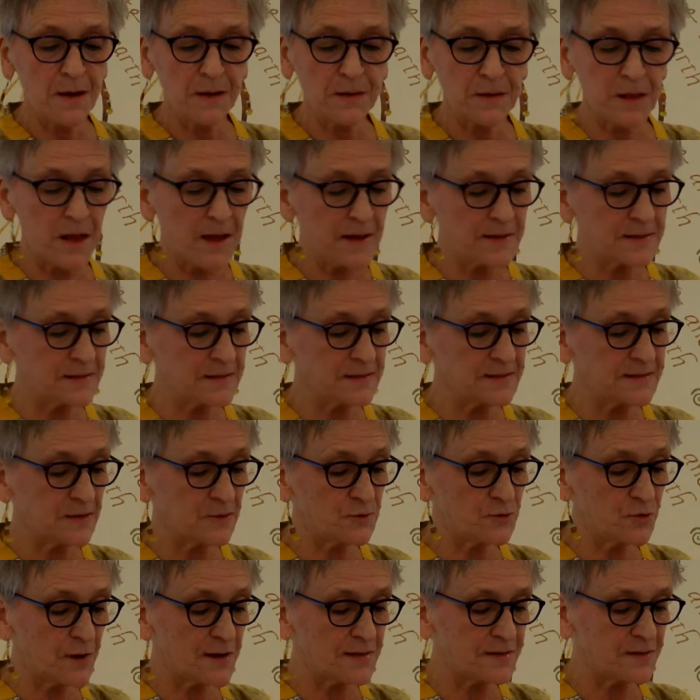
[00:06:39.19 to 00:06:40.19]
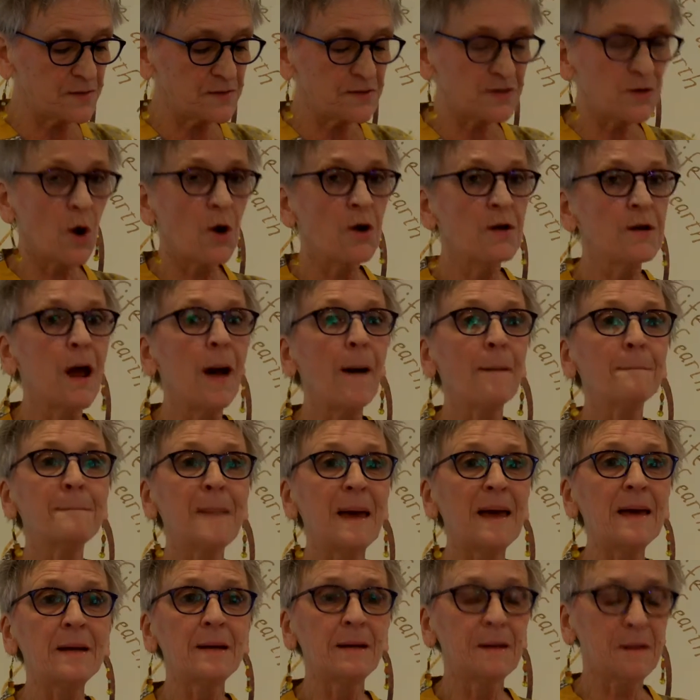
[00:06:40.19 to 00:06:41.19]
closets and dressers are not
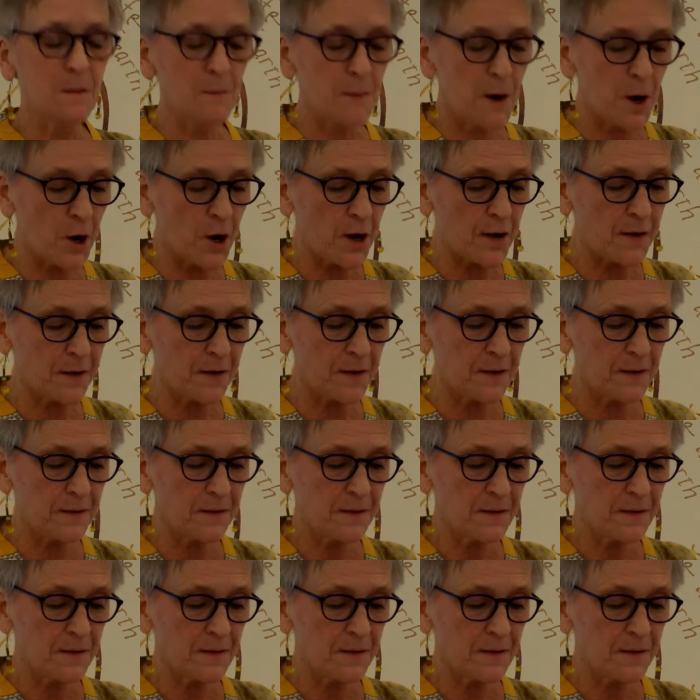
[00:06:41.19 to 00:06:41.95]
made in America.